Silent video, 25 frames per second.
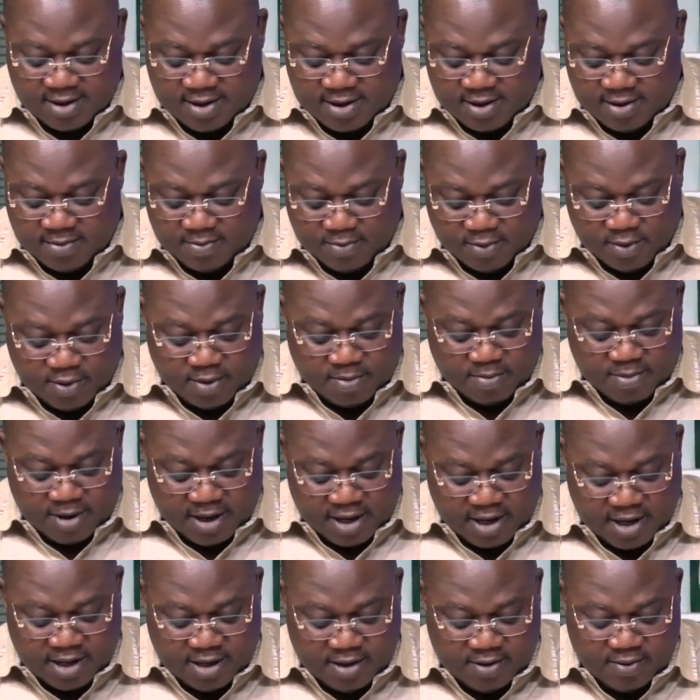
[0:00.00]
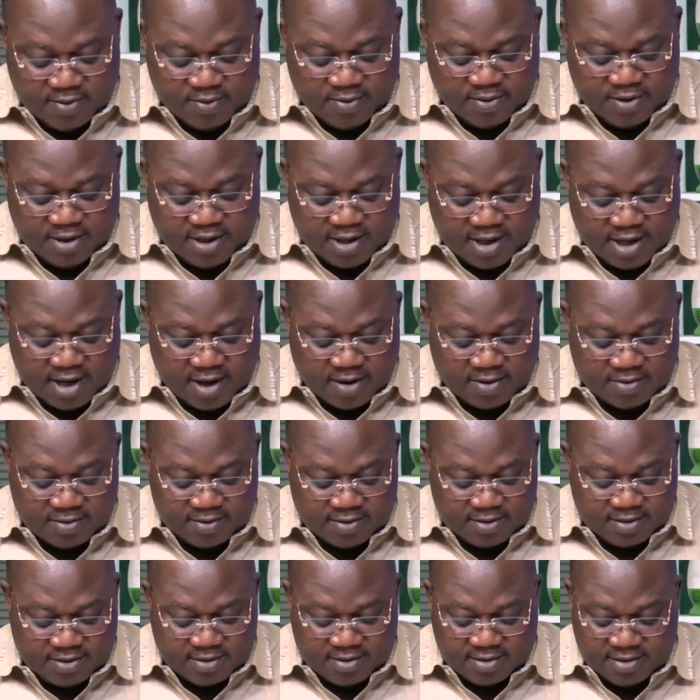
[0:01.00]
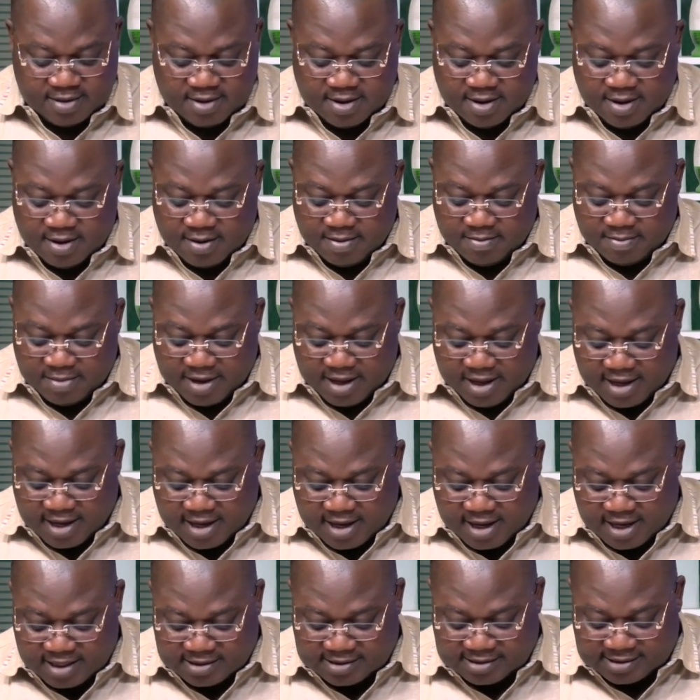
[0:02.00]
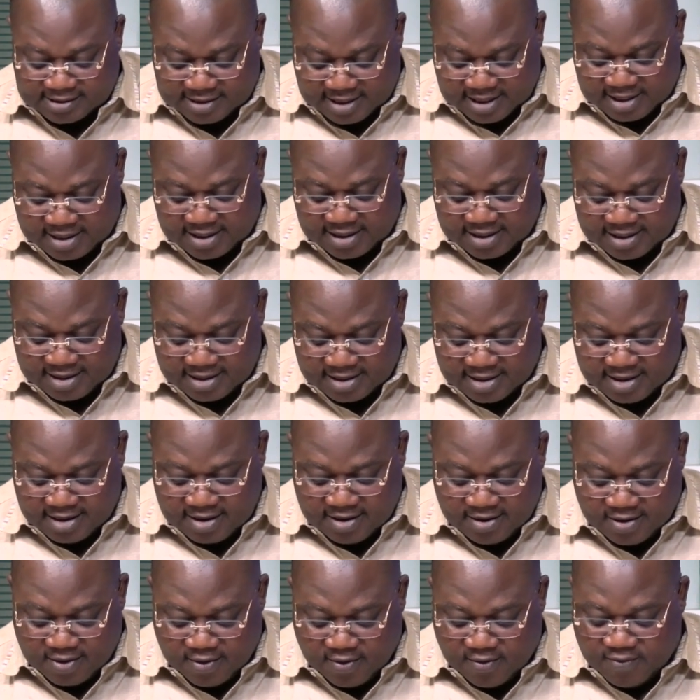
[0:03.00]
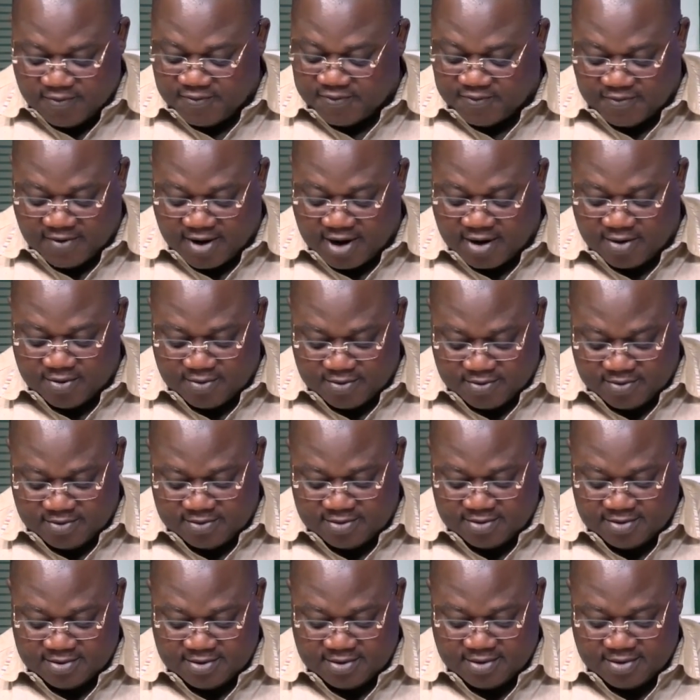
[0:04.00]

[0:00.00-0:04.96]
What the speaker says: Mom, my young men cassette, won't far home.